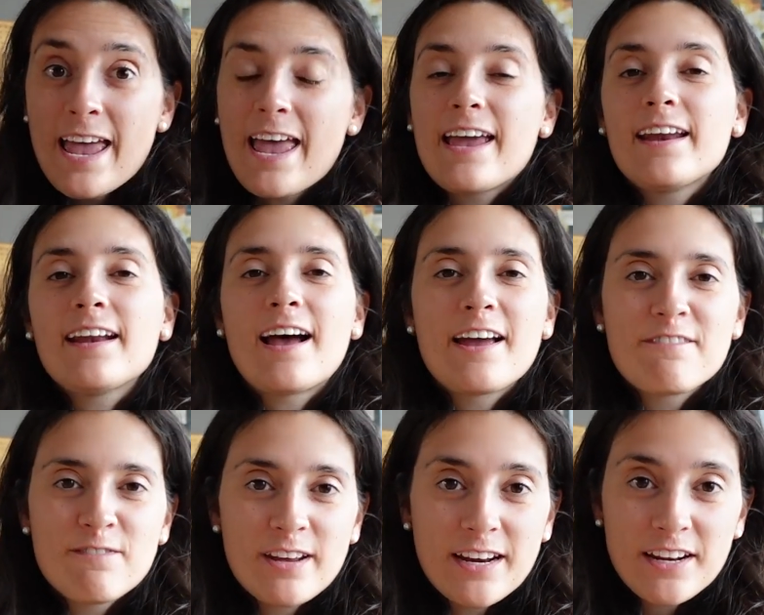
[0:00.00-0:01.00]
and I
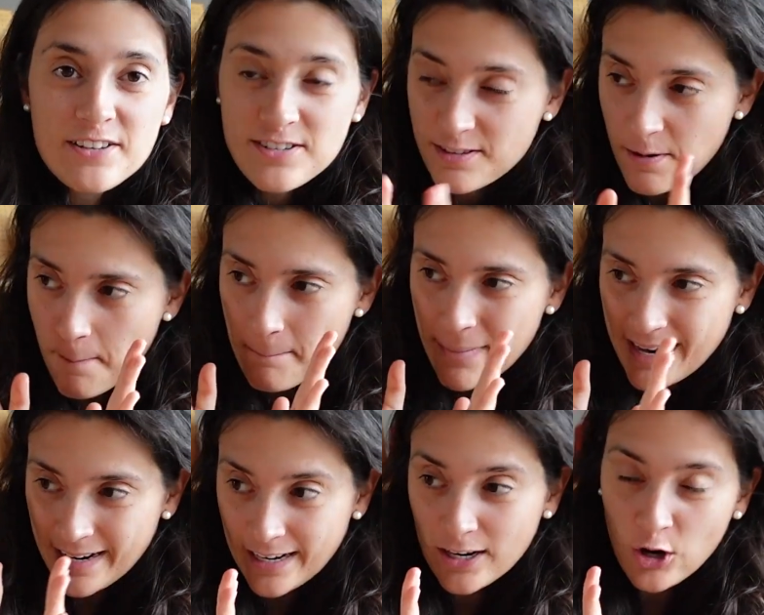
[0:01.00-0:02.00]
finished
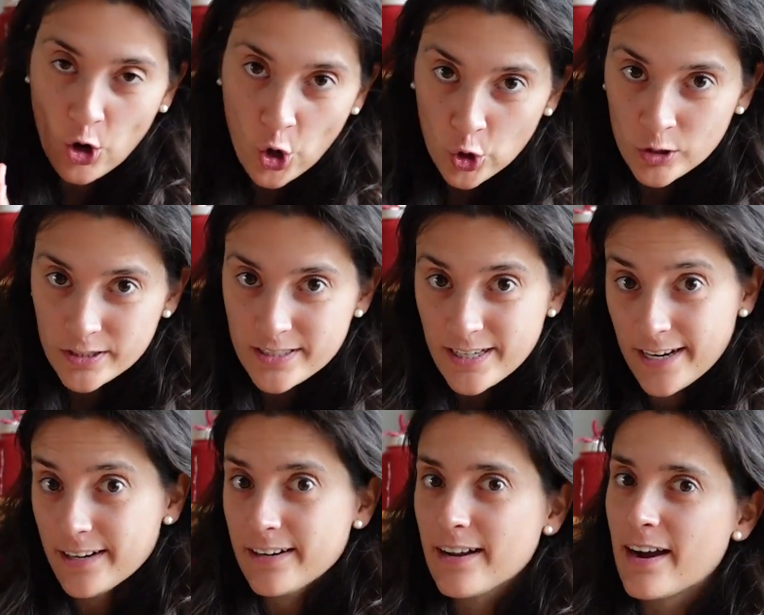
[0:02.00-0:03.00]
my whole
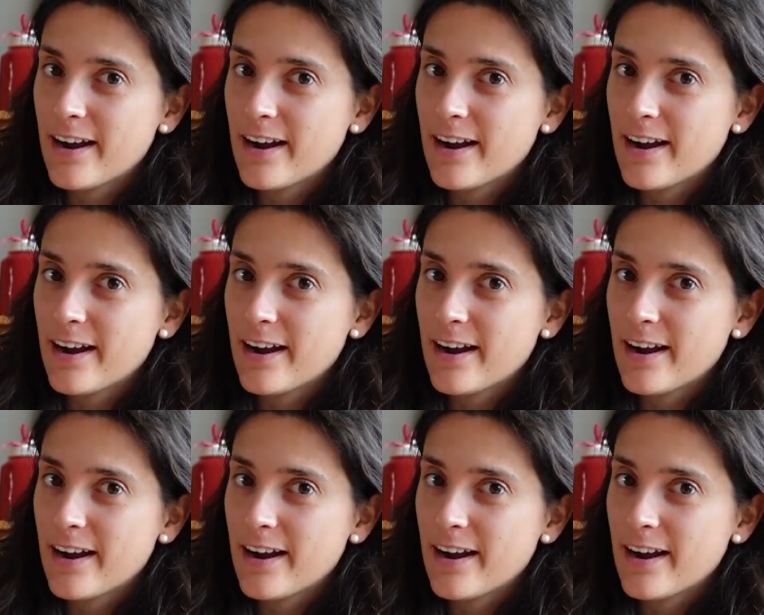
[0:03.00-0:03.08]
set.